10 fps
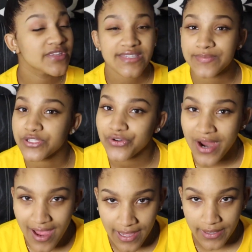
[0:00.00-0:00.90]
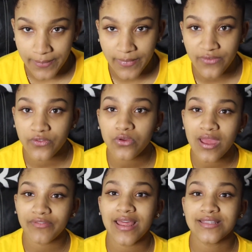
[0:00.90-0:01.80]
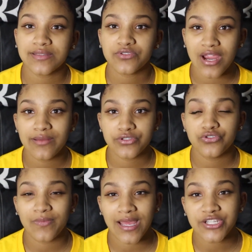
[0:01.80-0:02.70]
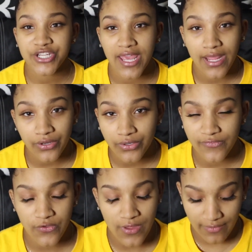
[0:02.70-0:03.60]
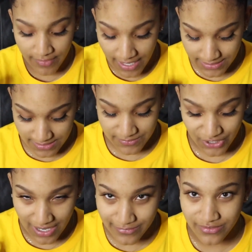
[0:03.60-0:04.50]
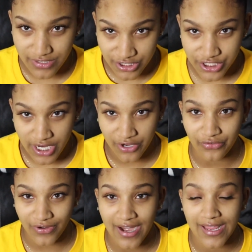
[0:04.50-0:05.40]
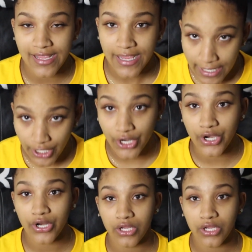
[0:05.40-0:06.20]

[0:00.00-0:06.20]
Subscribe. If you have not subscribed to my channel, if you have not subscribed to this channel right here,